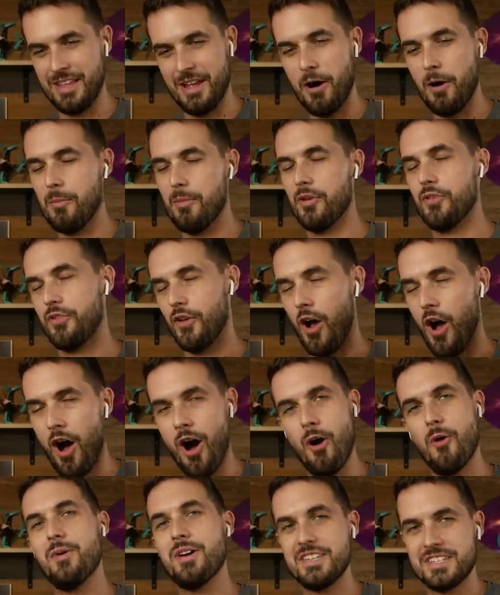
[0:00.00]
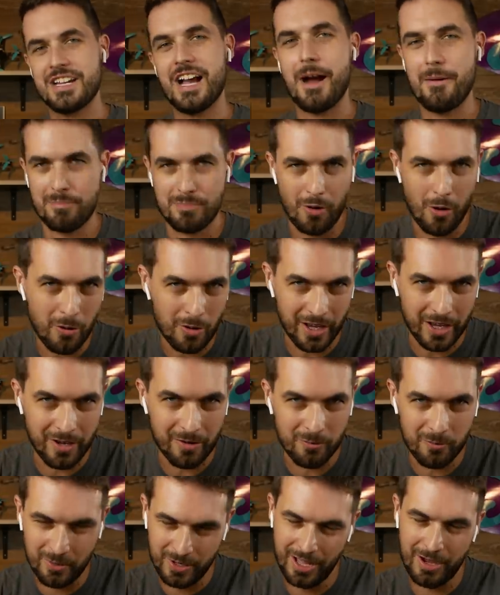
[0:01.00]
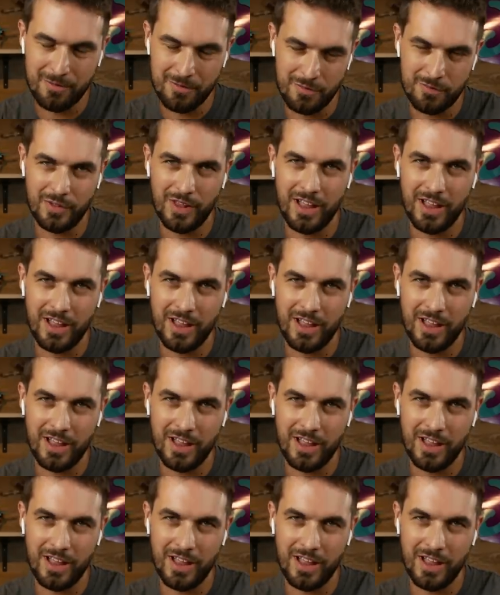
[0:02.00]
they almost always got broken when I would